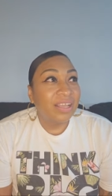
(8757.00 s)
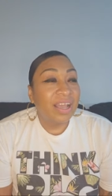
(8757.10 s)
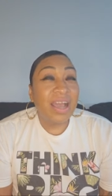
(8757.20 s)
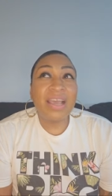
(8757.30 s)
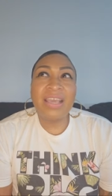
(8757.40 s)

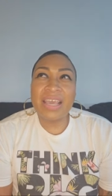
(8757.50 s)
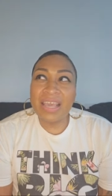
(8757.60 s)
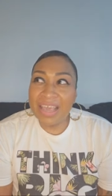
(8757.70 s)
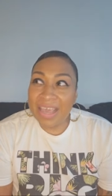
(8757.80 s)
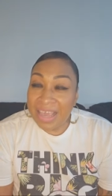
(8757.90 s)
I
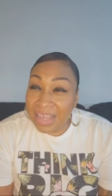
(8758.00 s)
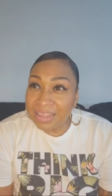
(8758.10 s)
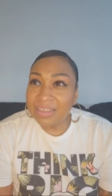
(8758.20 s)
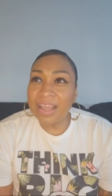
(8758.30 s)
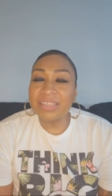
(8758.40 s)

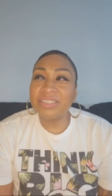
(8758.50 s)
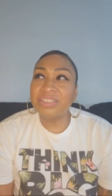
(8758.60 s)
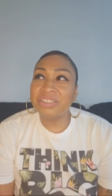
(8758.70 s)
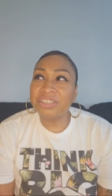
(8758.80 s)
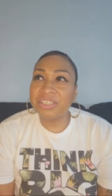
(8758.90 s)
hate that
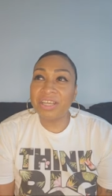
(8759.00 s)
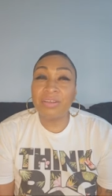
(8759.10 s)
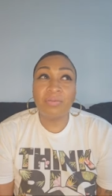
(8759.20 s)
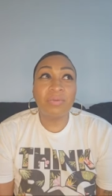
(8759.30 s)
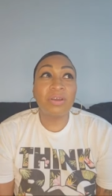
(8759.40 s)
shit
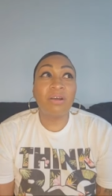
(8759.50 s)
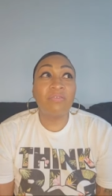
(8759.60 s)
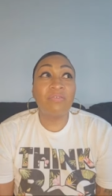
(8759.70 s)
with a